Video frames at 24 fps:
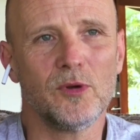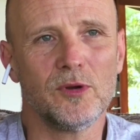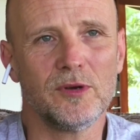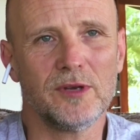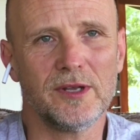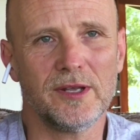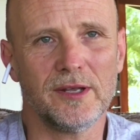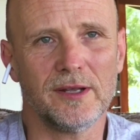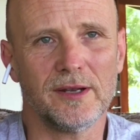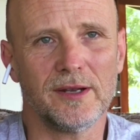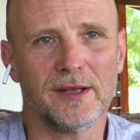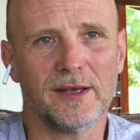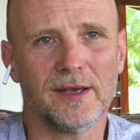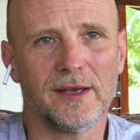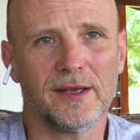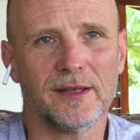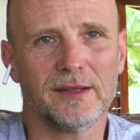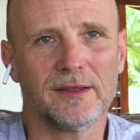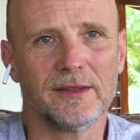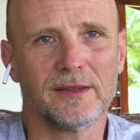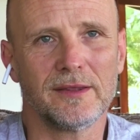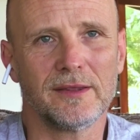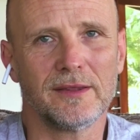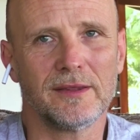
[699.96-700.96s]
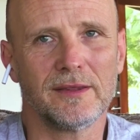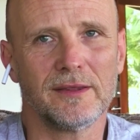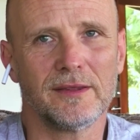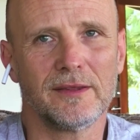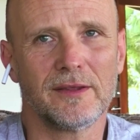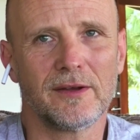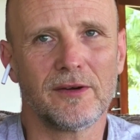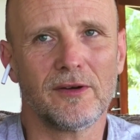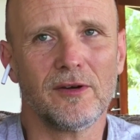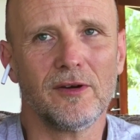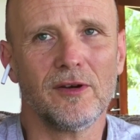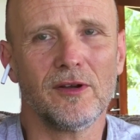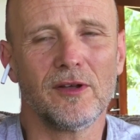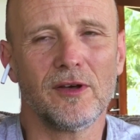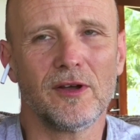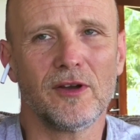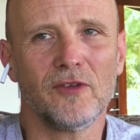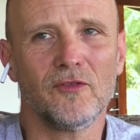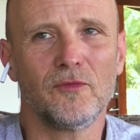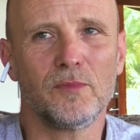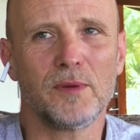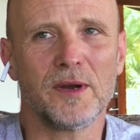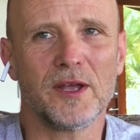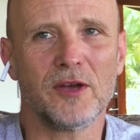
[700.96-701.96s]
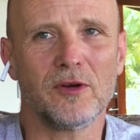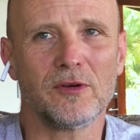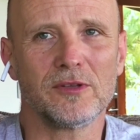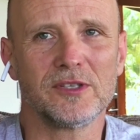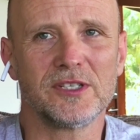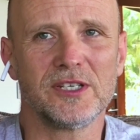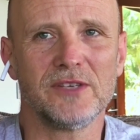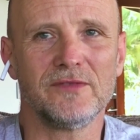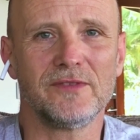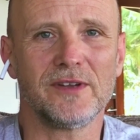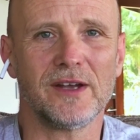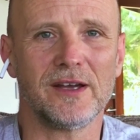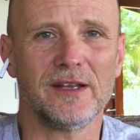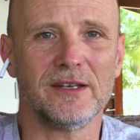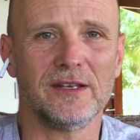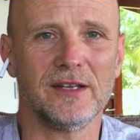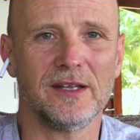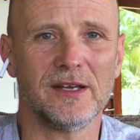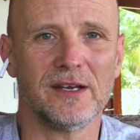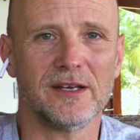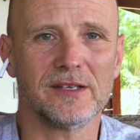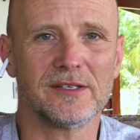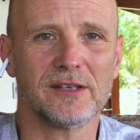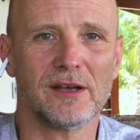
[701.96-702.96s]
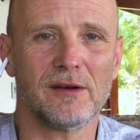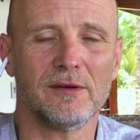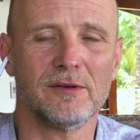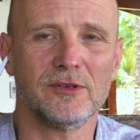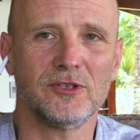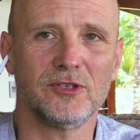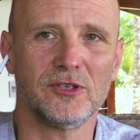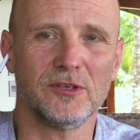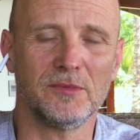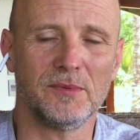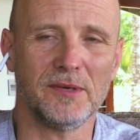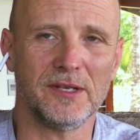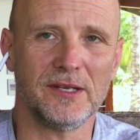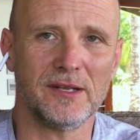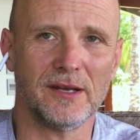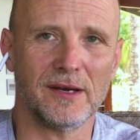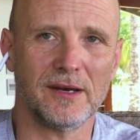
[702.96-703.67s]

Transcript: wound healing, there are a lot of preconceived ideas how it should be